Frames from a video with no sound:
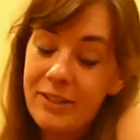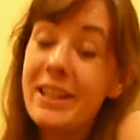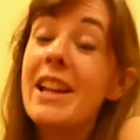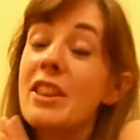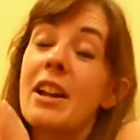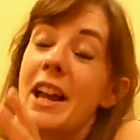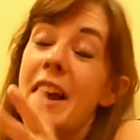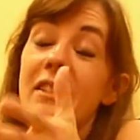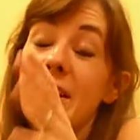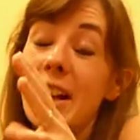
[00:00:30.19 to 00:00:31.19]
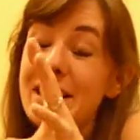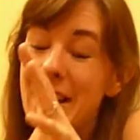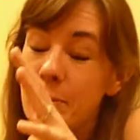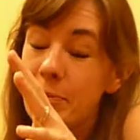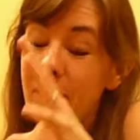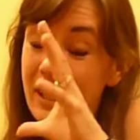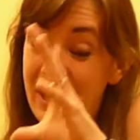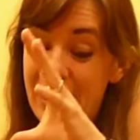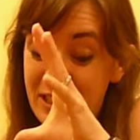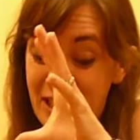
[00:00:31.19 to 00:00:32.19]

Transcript: Then I thought I desperately